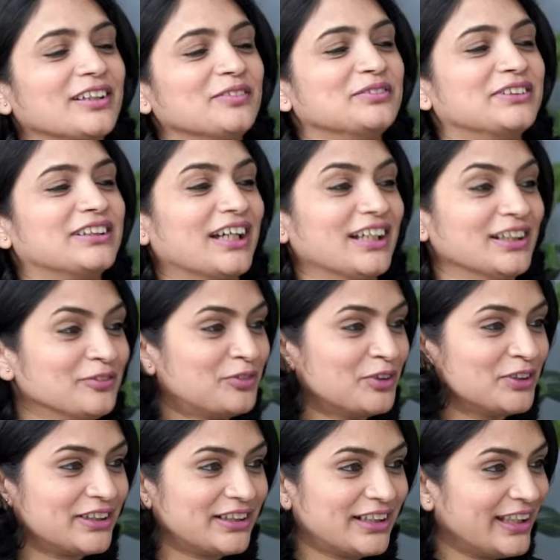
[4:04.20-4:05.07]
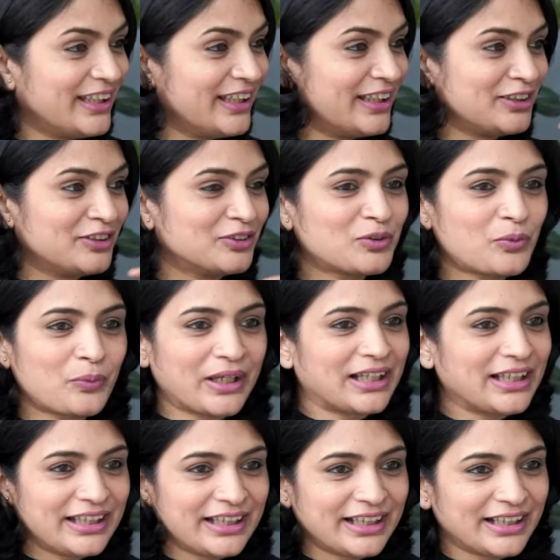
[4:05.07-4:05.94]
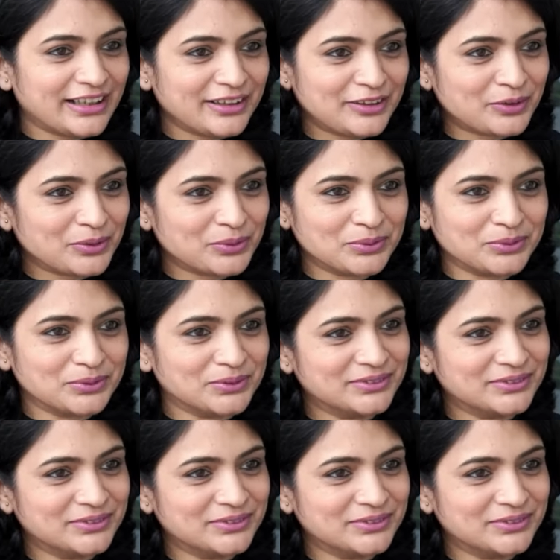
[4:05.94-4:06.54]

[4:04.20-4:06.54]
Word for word: I'm done for the day and you quickly get into